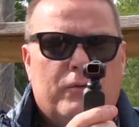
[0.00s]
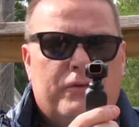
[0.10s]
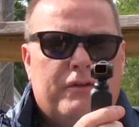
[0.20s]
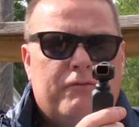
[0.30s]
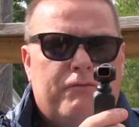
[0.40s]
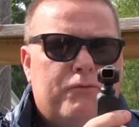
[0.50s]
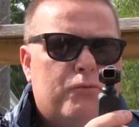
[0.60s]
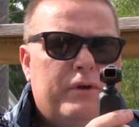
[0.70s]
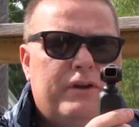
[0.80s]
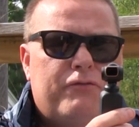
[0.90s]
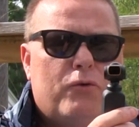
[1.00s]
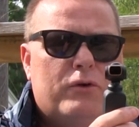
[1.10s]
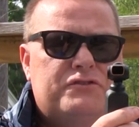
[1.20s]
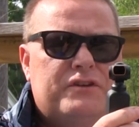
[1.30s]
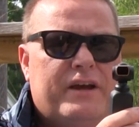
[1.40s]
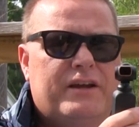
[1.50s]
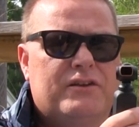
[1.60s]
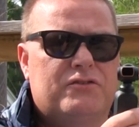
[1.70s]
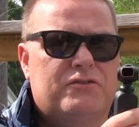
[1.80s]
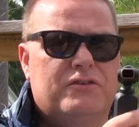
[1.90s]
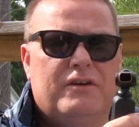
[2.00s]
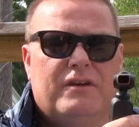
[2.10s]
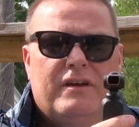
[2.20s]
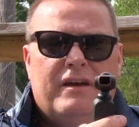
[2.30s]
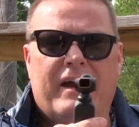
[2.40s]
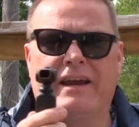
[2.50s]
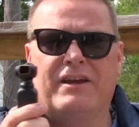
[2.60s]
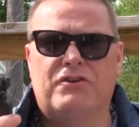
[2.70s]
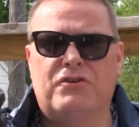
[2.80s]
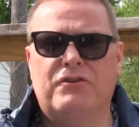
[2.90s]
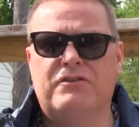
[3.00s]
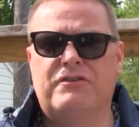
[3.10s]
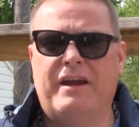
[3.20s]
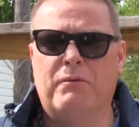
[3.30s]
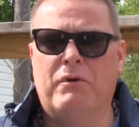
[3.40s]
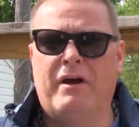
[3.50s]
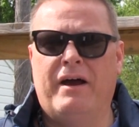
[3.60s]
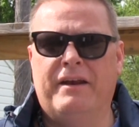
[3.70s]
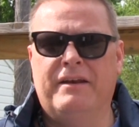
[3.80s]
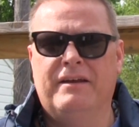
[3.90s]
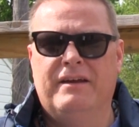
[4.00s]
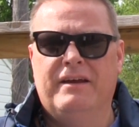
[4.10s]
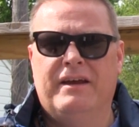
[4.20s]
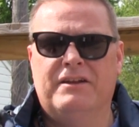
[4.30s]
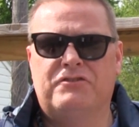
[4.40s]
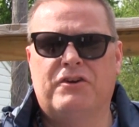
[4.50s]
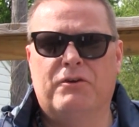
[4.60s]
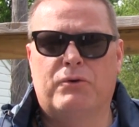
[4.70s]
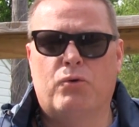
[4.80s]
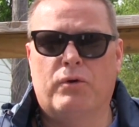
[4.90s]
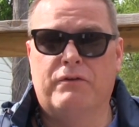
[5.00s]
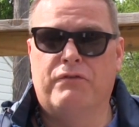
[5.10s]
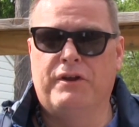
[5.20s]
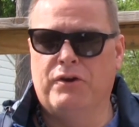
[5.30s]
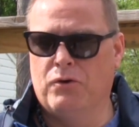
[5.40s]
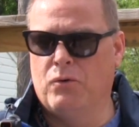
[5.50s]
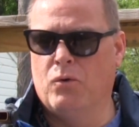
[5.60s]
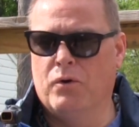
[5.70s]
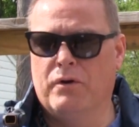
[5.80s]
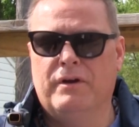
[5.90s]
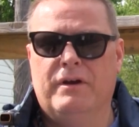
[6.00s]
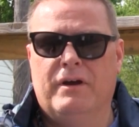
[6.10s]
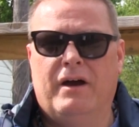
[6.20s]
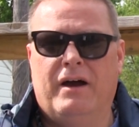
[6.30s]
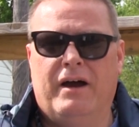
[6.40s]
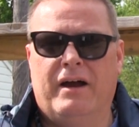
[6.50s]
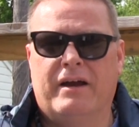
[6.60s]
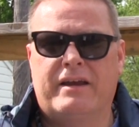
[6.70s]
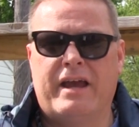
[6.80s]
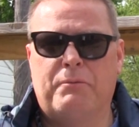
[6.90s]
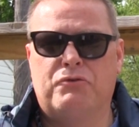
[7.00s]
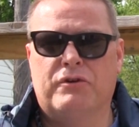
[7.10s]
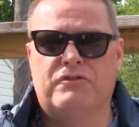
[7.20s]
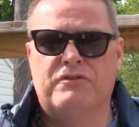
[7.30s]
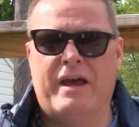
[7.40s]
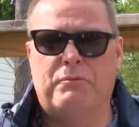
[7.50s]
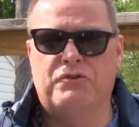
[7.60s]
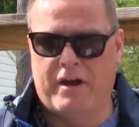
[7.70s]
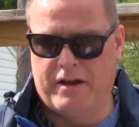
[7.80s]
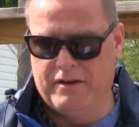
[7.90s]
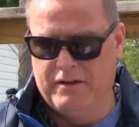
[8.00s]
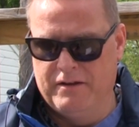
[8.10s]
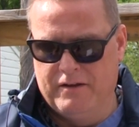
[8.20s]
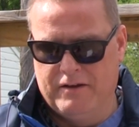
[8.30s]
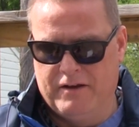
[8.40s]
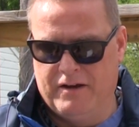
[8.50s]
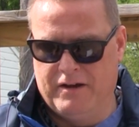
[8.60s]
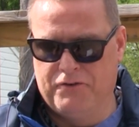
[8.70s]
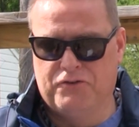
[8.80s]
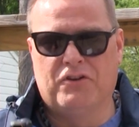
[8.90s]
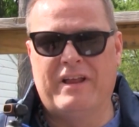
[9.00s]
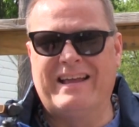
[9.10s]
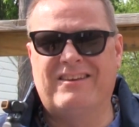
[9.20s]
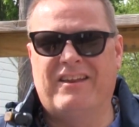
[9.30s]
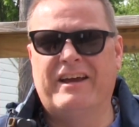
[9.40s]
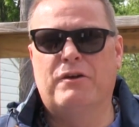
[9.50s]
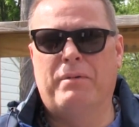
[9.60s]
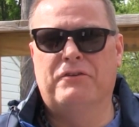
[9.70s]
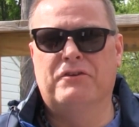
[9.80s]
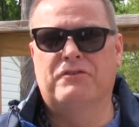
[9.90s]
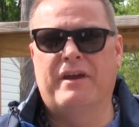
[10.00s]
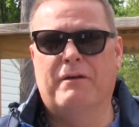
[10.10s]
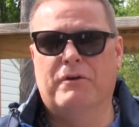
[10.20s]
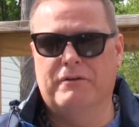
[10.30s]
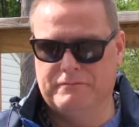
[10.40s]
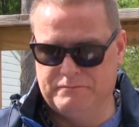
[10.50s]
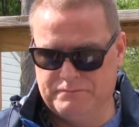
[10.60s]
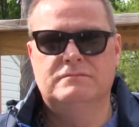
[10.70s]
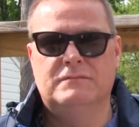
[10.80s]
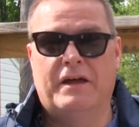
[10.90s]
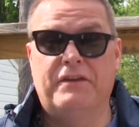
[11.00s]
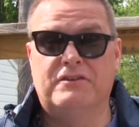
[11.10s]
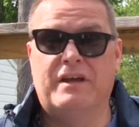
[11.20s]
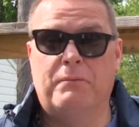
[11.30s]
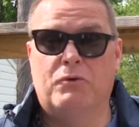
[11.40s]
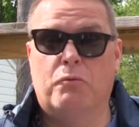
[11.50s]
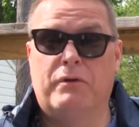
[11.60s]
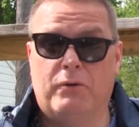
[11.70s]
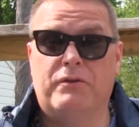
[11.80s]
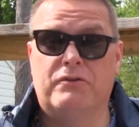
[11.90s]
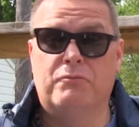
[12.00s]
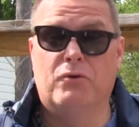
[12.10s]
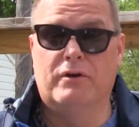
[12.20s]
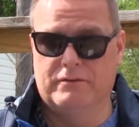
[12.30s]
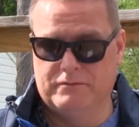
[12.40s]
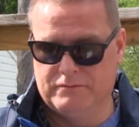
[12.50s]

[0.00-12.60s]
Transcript: Within 3 to 4 seconds, I can turn this camera on and start recording video or capture a snapshot. There's a lot to like about this camera. I think it's time to go play with it some more.